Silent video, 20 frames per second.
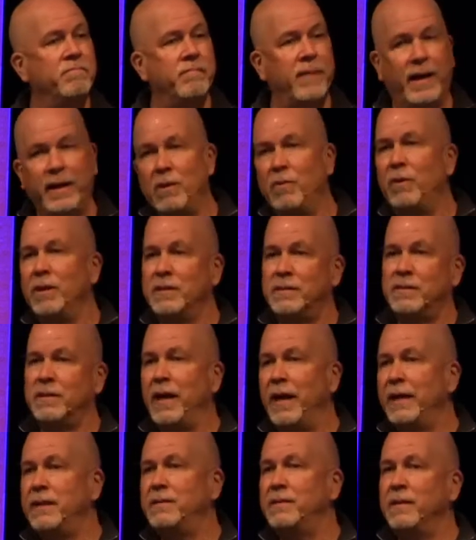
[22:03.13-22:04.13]
I know what it's
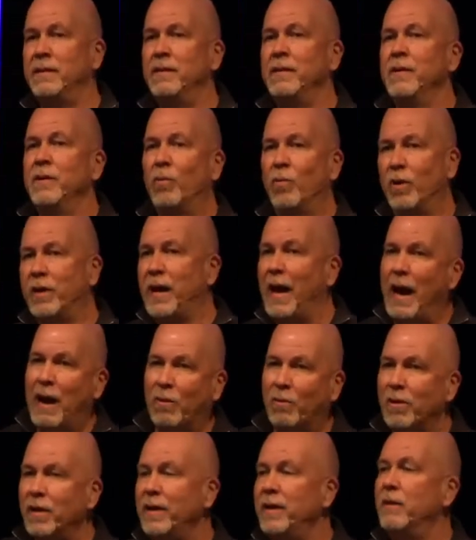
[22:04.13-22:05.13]
like to work
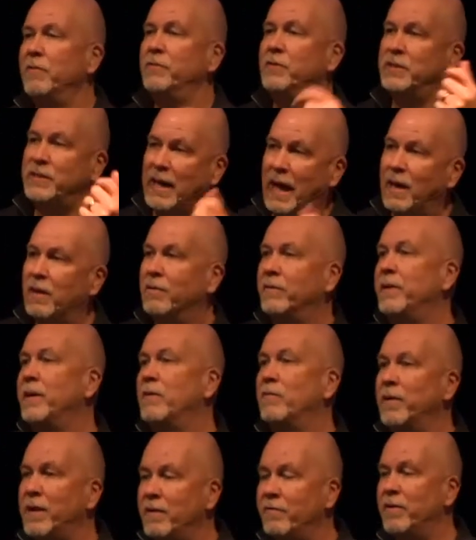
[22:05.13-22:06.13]
hourly or for salary
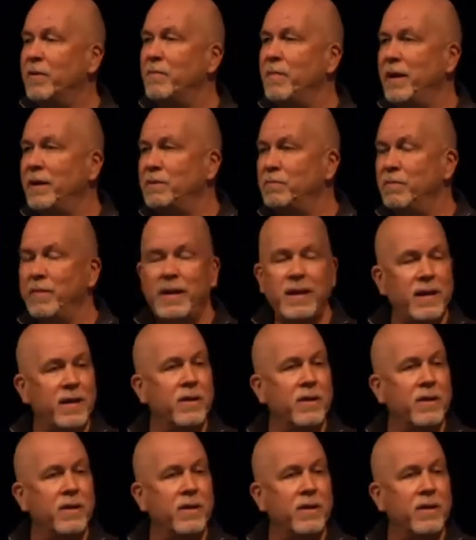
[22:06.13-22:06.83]
or whatever it might be.